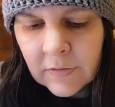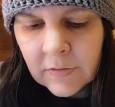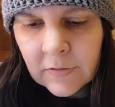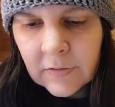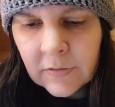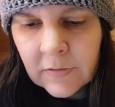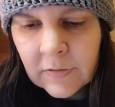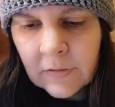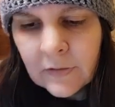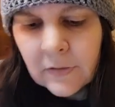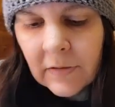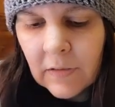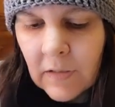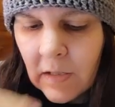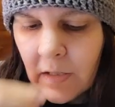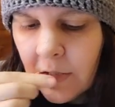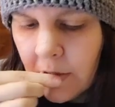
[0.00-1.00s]

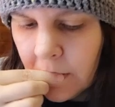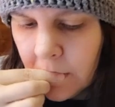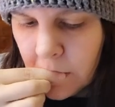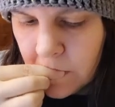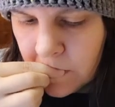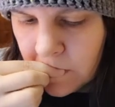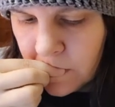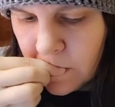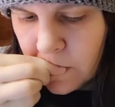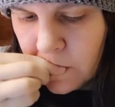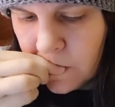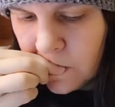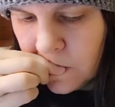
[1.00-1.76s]
(no one is talking)